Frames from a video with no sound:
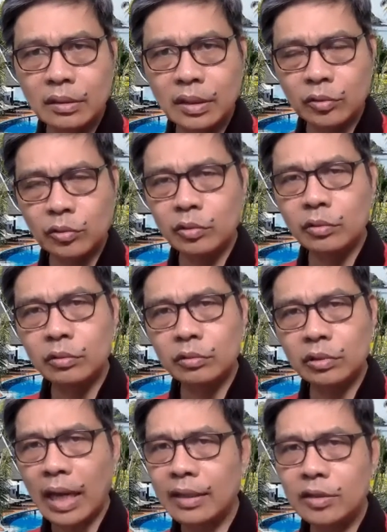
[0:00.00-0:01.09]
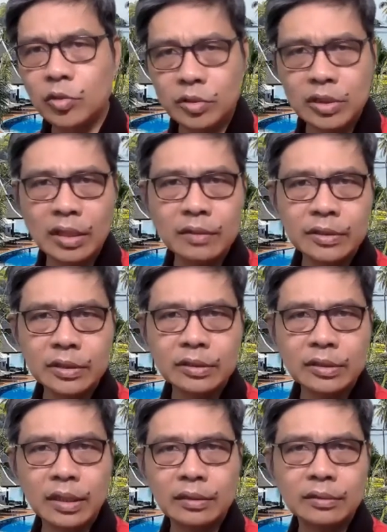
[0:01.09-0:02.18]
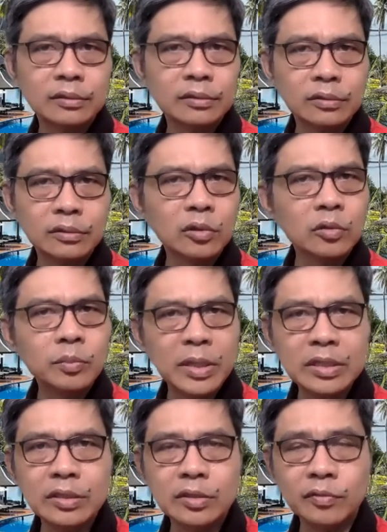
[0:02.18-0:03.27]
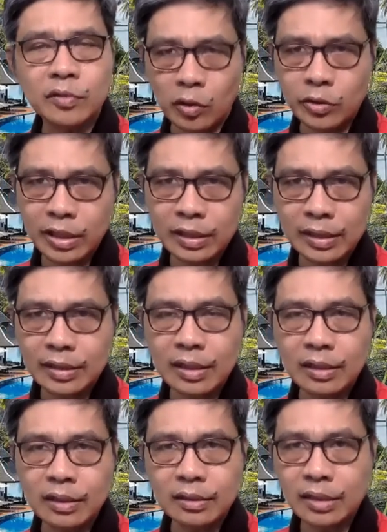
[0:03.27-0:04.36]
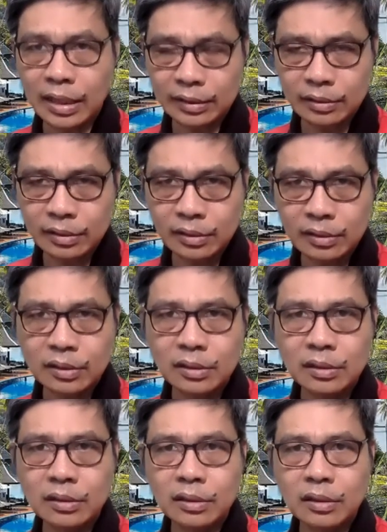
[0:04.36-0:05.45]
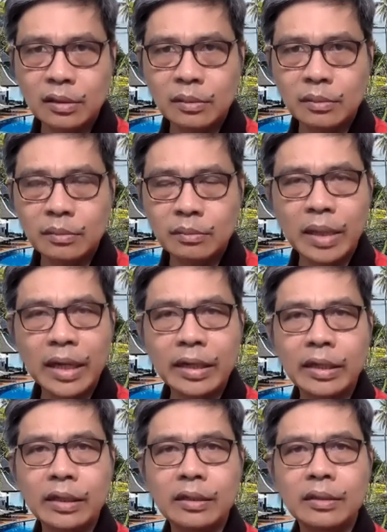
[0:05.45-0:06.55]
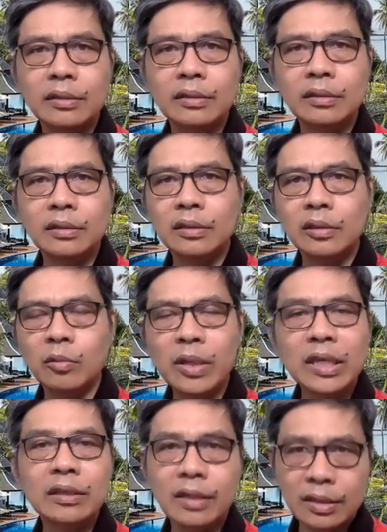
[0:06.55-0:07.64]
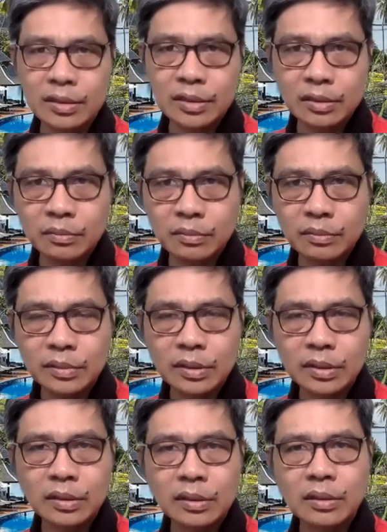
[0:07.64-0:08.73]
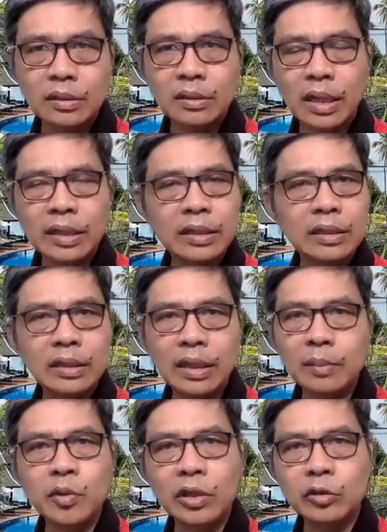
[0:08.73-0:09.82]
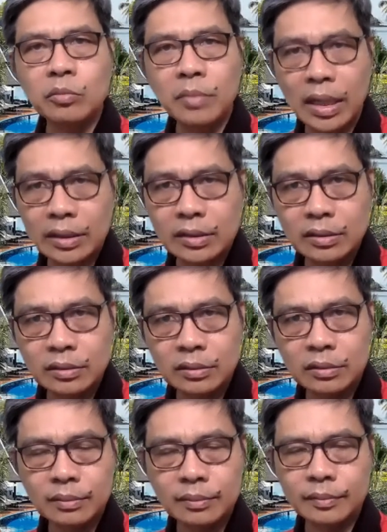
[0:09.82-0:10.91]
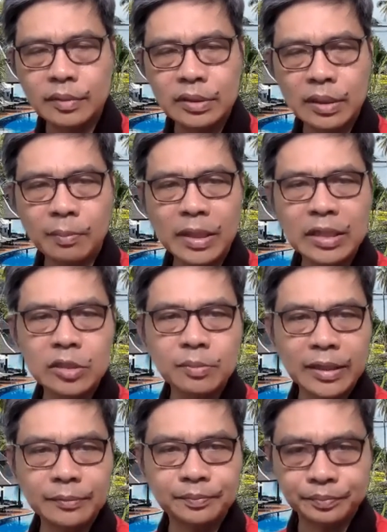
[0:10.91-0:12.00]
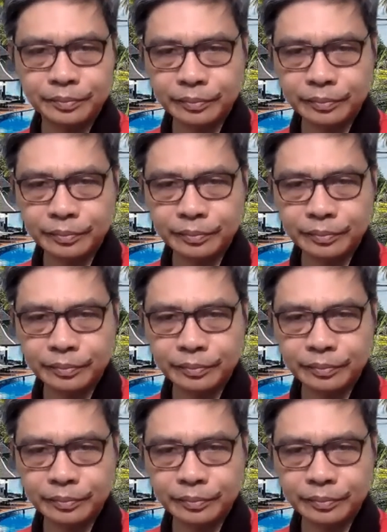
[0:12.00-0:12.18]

The 2 talents of silver and 2 pieces of clothing that he got by wickedness ay hindi po katumbas sa punishment